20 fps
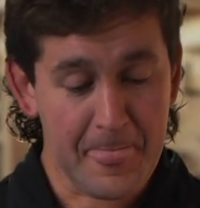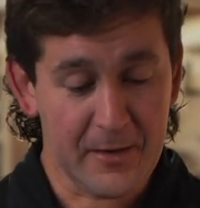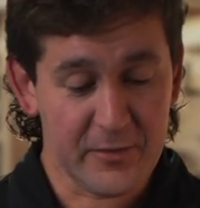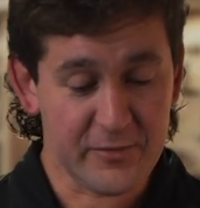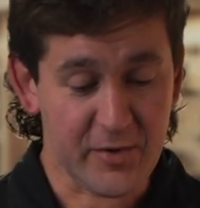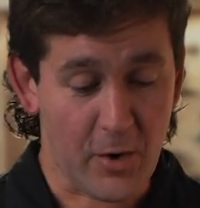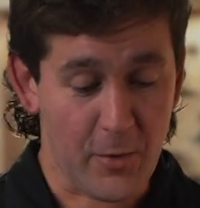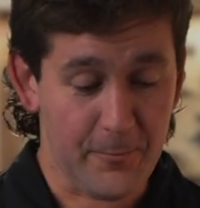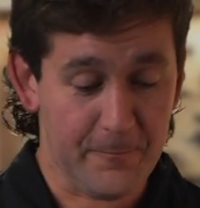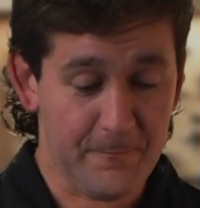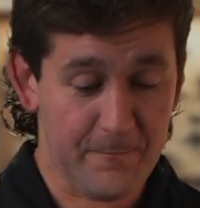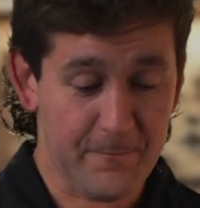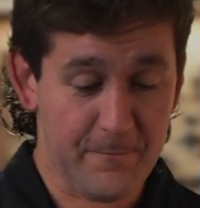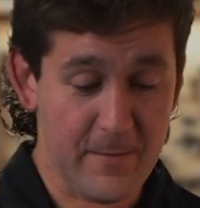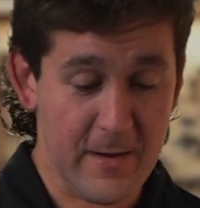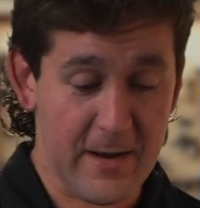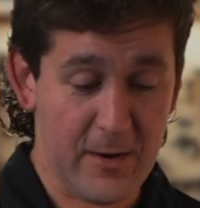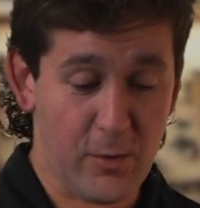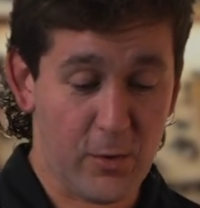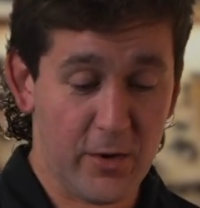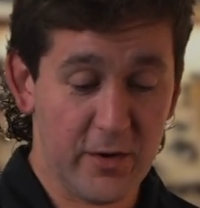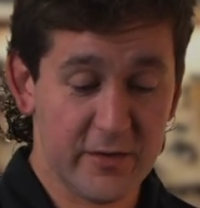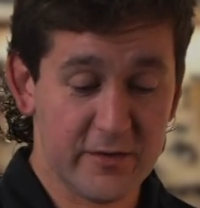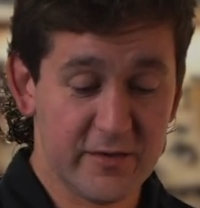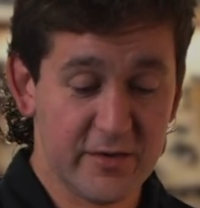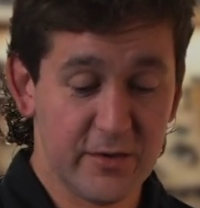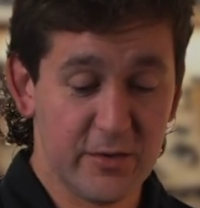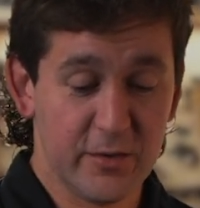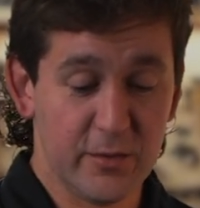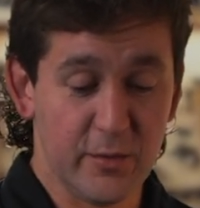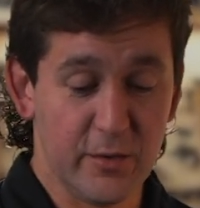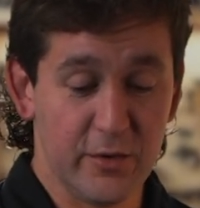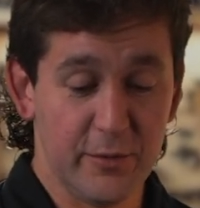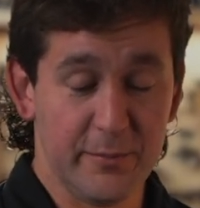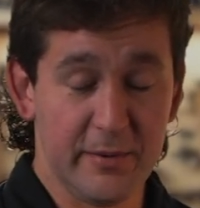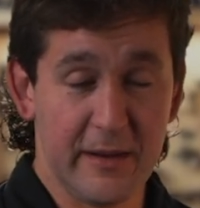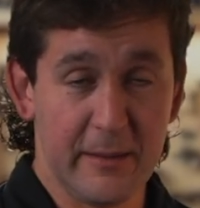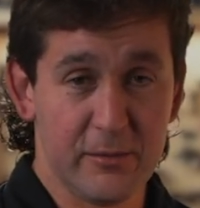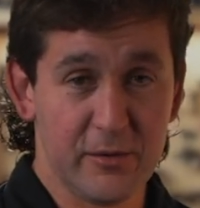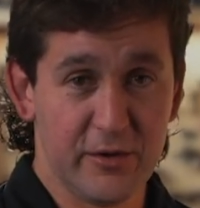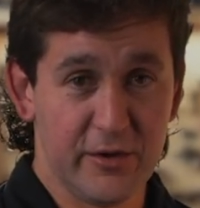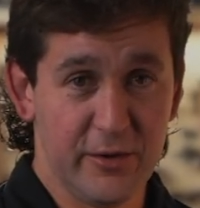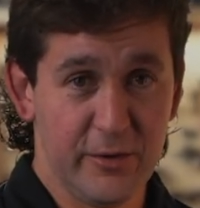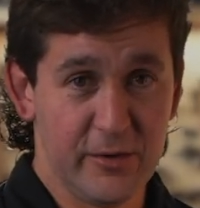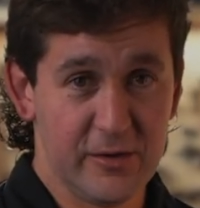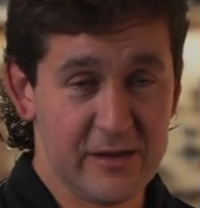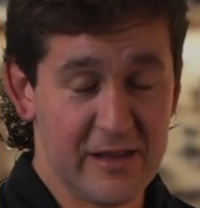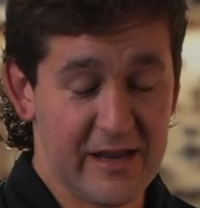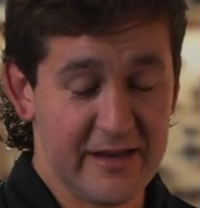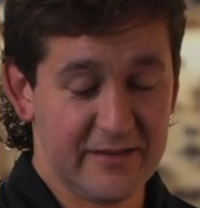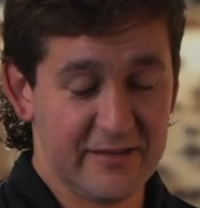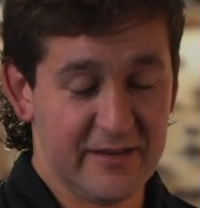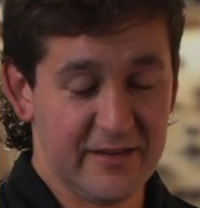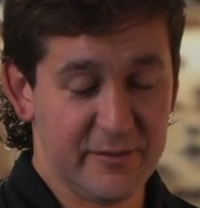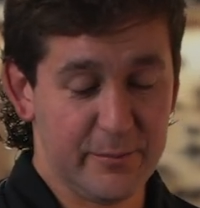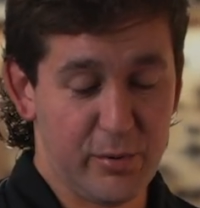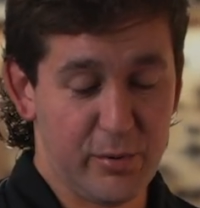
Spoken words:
So in order to be able to utilize these